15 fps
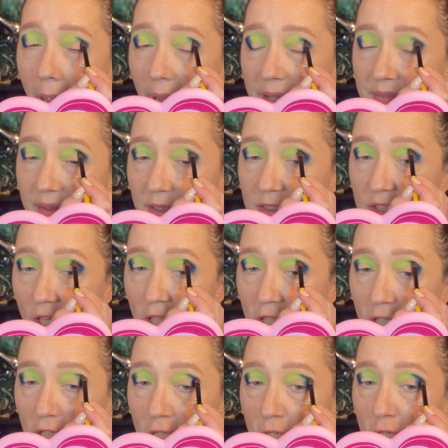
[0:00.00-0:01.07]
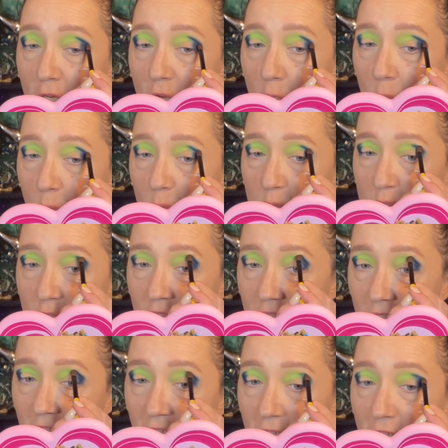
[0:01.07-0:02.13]
And there's a huge,
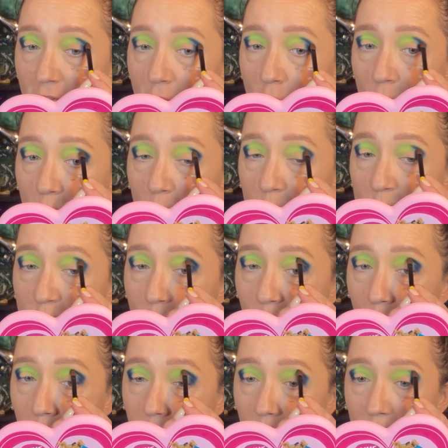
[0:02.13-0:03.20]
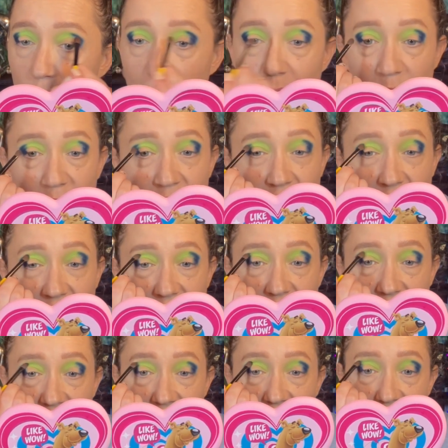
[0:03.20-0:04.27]
huge bruise
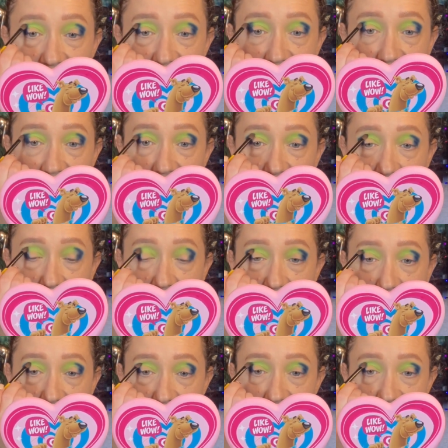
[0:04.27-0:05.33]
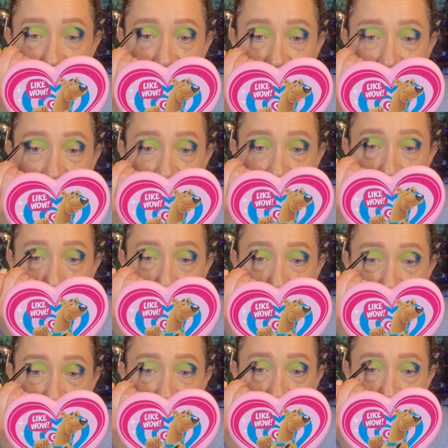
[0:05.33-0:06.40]
that I hadn't
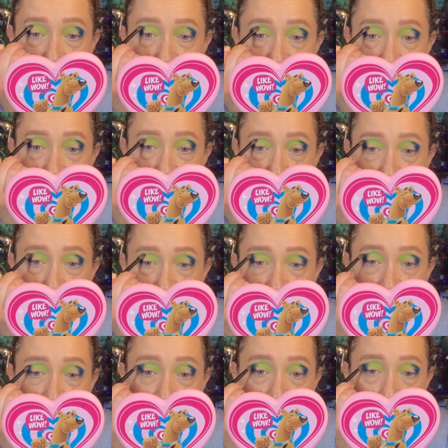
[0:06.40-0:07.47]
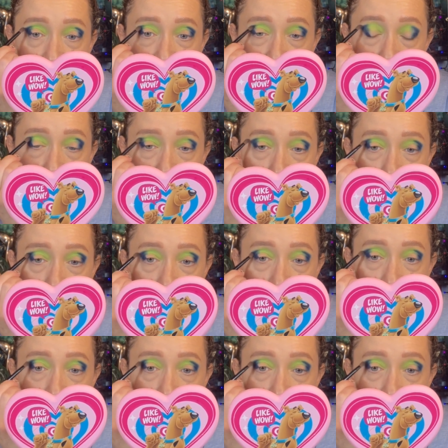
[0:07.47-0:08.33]
noticed the day before.